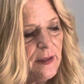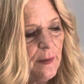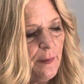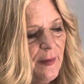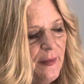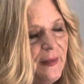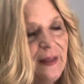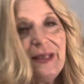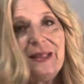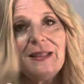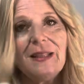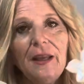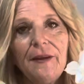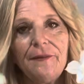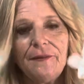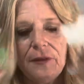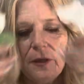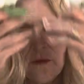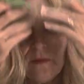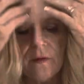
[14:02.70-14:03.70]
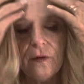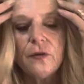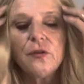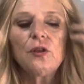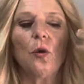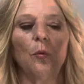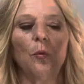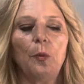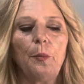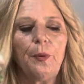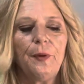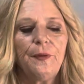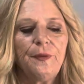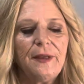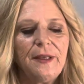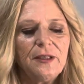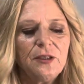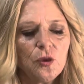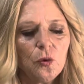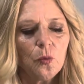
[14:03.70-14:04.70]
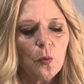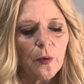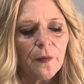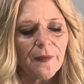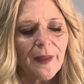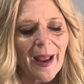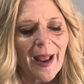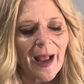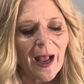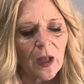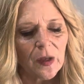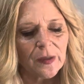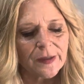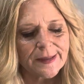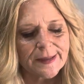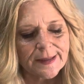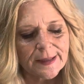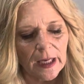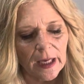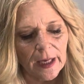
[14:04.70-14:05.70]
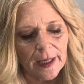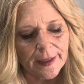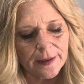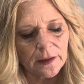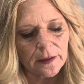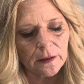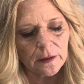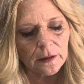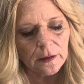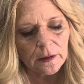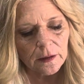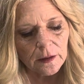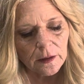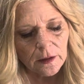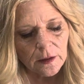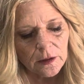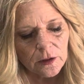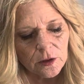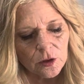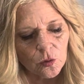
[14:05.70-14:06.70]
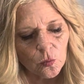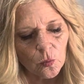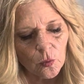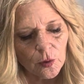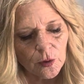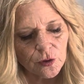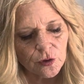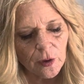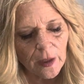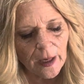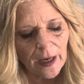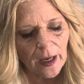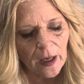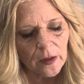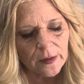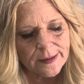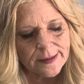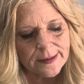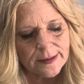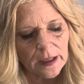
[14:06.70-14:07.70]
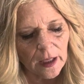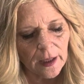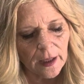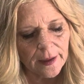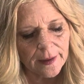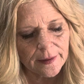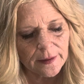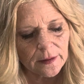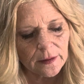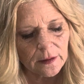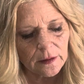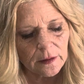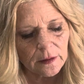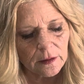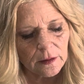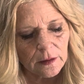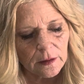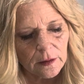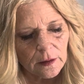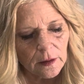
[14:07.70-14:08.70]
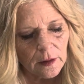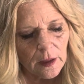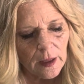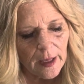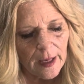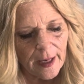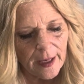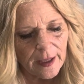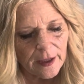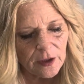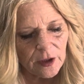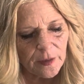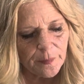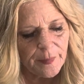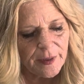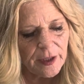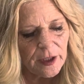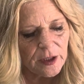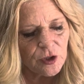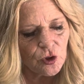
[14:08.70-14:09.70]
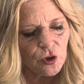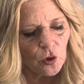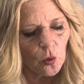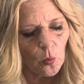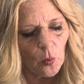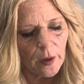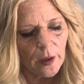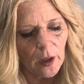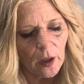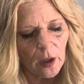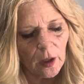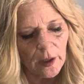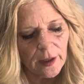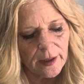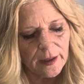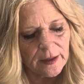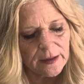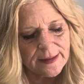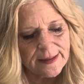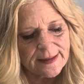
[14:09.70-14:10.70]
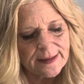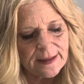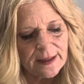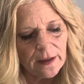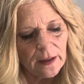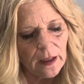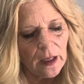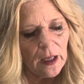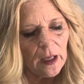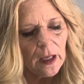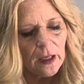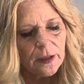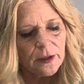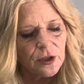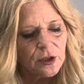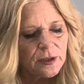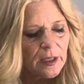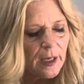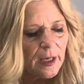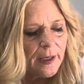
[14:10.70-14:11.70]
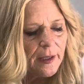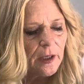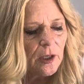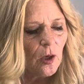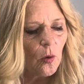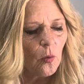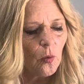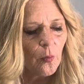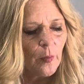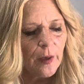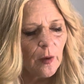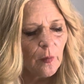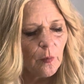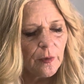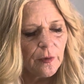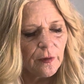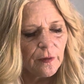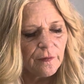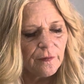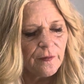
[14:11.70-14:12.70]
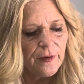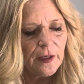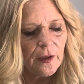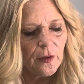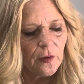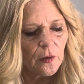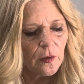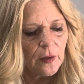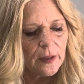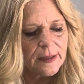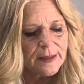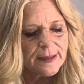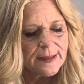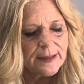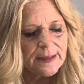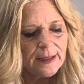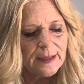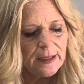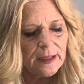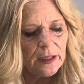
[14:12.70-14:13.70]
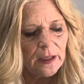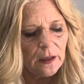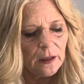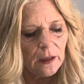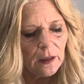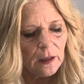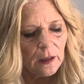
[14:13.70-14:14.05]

some of these left over, so we'll put these toward the outside, toward your outside. And because you'll want to look and see, just kind of go around with your finger and see